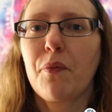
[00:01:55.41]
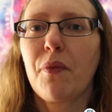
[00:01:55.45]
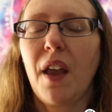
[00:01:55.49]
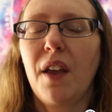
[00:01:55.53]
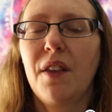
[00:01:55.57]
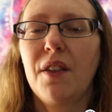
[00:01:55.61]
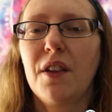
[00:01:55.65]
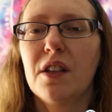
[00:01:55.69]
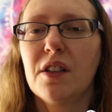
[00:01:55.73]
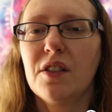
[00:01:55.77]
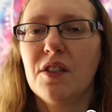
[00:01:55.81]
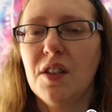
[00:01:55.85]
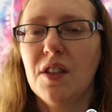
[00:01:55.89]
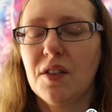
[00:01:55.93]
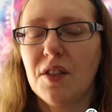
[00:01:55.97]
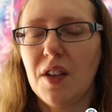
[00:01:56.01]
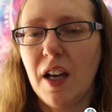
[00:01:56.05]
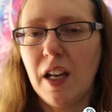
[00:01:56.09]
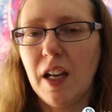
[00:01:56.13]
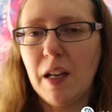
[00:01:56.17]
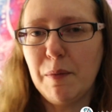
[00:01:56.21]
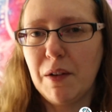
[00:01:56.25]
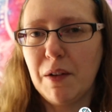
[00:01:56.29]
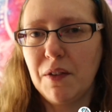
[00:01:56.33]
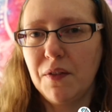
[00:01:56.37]
There's this
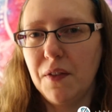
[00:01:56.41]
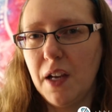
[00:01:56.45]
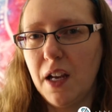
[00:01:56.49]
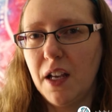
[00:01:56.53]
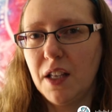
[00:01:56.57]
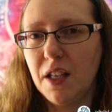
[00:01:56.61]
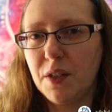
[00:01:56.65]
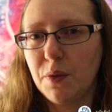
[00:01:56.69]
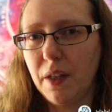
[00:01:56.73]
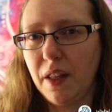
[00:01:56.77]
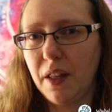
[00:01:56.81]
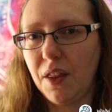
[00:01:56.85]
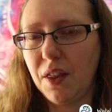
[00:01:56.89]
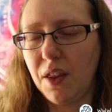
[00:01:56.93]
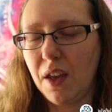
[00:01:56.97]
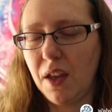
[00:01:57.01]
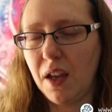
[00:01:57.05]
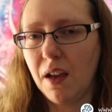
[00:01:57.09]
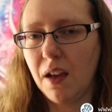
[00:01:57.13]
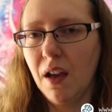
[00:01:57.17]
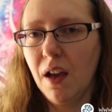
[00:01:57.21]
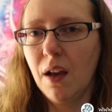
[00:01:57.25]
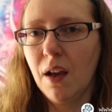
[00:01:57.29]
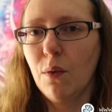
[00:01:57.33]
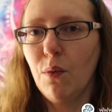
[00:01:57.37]
honeymoon phase where they
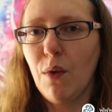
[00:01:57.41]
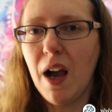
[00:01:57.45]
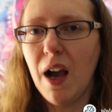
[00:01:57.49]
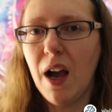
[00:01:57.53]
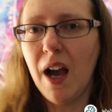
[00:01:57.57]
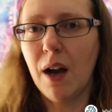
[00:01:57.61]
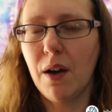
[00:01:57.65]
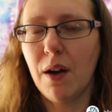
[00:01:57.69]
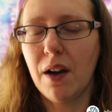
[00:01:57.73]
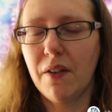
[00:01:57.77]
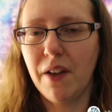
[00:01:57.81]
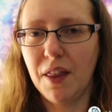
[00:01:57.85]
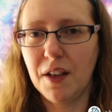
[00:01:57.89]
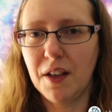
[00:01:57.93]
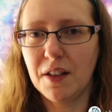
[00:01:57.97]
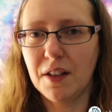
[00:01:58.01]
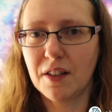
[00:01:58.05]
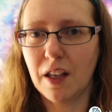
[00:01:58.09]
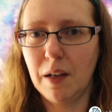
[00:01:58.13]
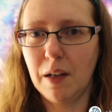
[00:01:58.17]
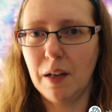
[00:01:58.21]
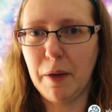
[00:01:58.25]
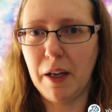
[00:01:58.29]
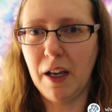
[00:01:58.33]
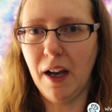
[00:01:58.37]
think, wow, everything's
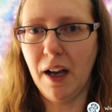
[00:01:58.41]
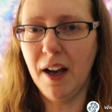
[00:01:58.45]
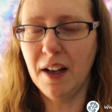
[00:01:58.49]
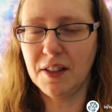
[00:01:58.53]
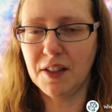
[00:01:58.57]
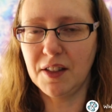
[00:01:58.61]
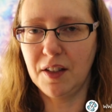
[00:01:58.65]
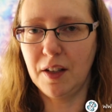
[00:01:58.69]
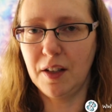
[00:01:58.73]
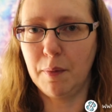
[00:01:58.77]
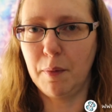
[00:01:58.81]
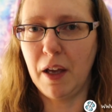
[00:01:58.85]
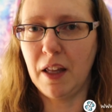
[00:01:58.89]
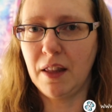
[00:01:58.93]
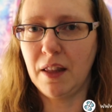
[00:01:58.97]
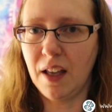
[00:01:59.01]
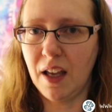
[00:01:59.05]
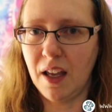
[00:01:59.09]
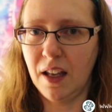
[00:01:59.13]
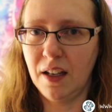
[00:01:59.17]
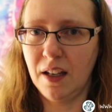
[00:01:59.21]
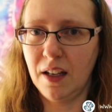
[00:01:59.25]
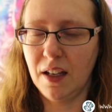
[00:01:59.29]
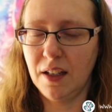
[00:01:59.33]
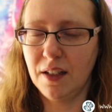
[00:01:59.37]
going to be awesome. And
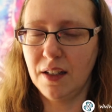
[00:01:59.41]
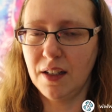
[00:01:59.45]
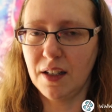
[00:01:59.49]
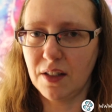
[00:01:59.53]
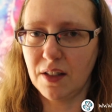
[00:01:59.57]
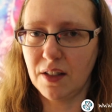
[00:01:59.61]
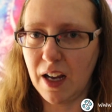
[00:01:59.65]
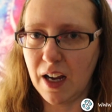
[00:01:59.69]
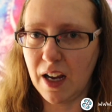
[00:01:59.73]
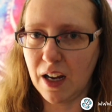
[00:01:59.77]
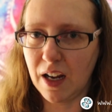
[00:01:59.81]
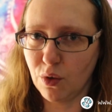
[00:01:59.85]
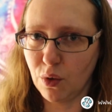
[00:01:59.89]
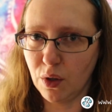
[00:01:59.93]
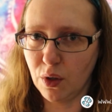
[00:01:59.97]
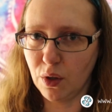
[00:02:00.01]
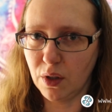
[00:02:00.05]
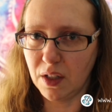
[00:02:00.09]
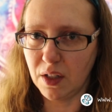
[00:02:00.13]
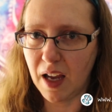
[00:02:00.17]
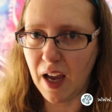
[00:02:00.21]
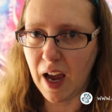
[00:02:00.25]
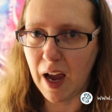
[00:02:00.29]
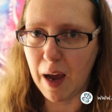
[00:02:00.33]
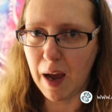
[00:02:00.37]
then it doesn't
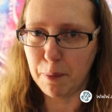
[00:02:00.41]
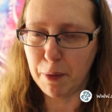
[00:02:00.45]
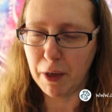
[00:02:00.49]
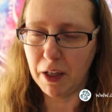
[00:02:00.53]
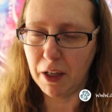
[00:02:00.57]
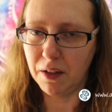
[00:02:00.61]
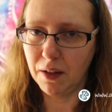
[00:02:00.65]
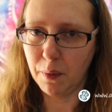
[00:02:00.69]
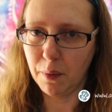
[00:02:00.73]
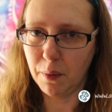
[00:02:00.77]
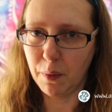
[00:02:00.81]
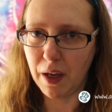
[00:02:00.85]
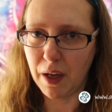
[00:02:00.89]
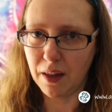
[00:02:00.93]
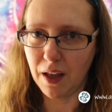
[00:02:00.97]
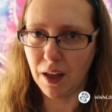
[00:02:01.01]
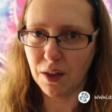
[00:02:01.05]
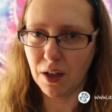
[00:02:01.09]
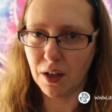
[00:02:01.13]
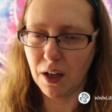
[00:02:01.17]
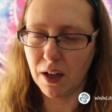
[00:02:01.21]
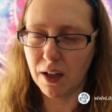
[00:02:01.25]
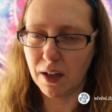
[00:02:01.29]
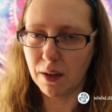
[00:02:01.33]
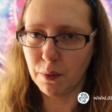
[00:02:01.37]
actually happen the way they
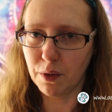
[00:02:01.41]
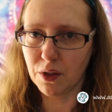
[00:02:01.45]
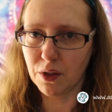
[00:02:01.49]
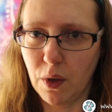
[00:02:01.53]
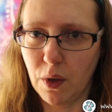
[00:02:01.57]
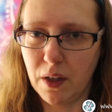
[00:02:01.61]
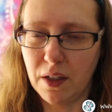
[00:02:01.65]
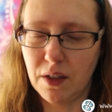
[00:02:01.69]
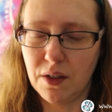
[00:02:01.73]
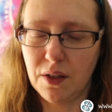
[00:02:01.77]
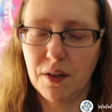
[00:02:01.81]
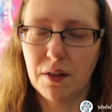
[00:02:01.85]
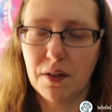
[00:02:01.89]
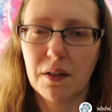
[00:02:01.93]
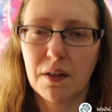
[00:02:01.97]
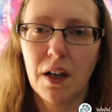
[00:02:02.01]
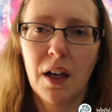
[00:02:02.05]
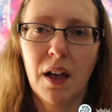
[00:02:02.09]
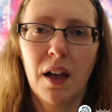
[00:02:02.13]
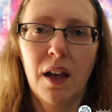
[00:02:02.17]
thought it was to.